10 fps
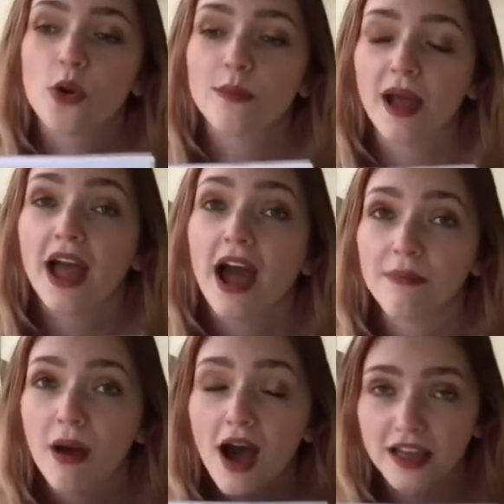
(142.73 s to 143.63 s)
my
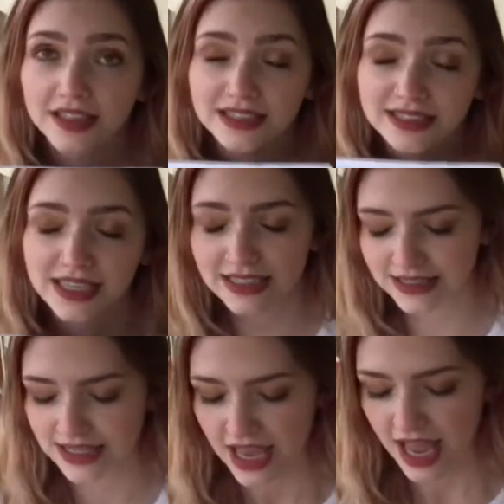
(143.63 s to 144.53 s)
hypothesis,
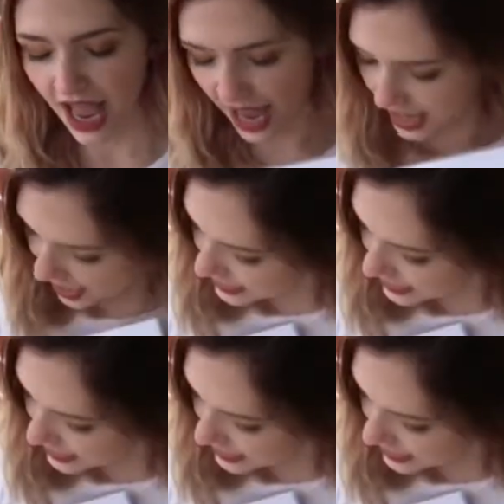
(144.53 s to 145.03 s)
and I